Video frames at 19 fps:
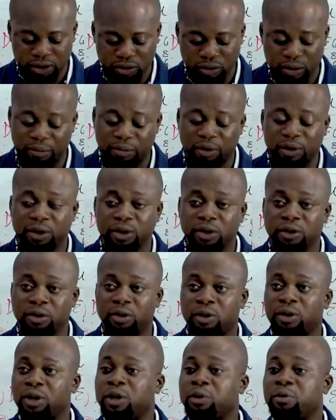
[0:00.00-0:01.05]
to our body or
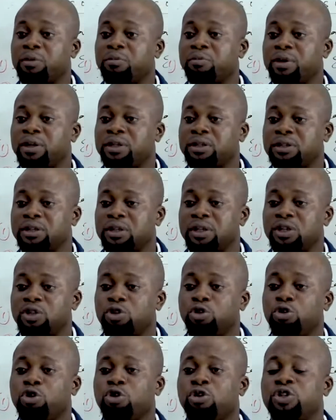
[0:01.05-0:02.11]
equipment. So
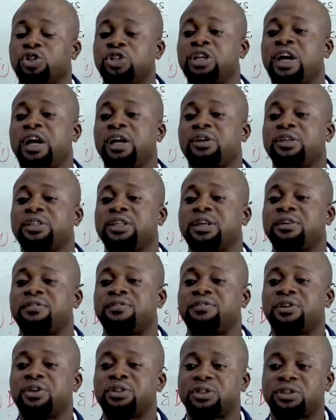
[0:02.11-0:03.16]
you consider yourself
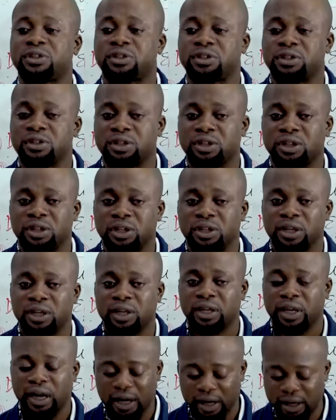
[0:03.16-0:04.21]
first in
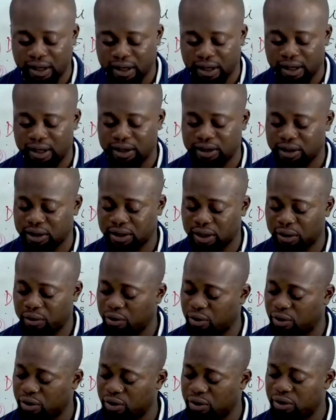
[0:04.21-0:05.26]
carrying out electrical
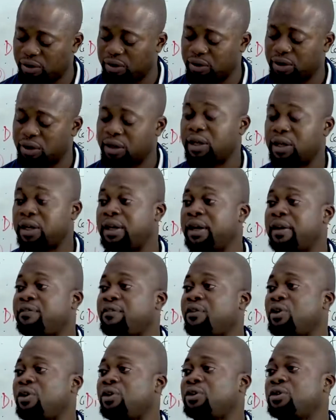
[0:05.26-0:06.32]
work,
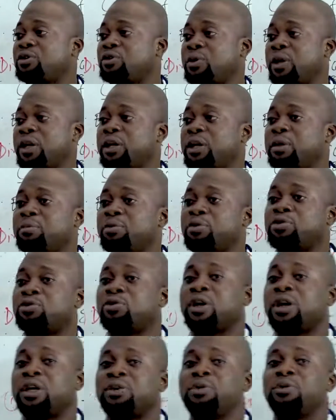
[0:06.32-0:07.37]
therefore you are able to
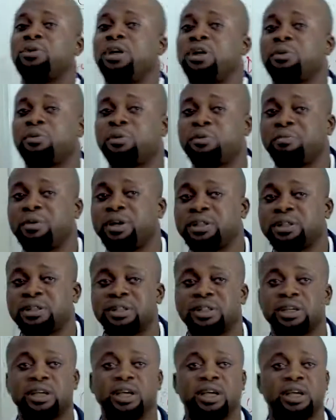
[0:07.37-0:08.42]
handle the equipment
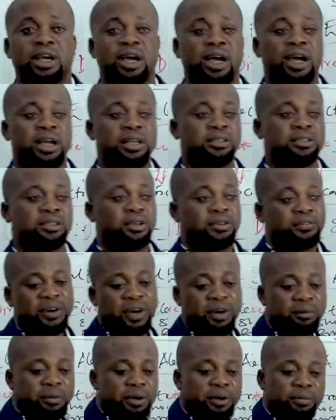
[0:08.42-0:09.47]
and the
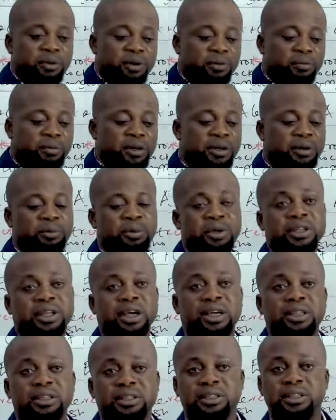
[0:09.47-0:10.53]
environment properly
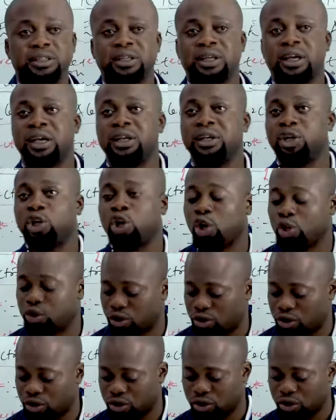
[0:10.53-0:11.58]
without any
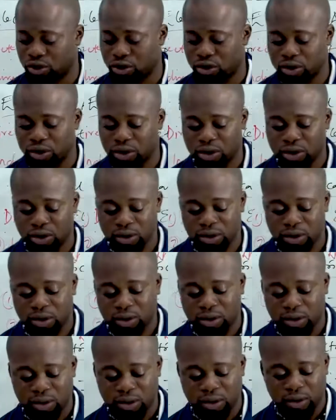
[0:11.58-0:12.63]
loss.
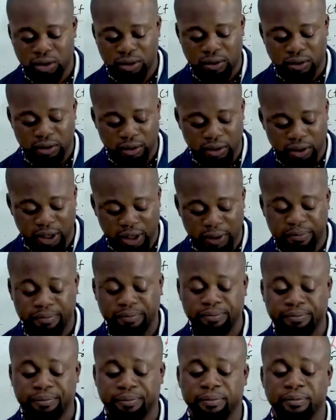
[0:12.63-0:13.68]
Okay,
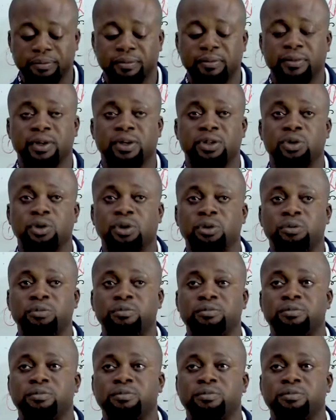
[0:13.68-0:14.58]
so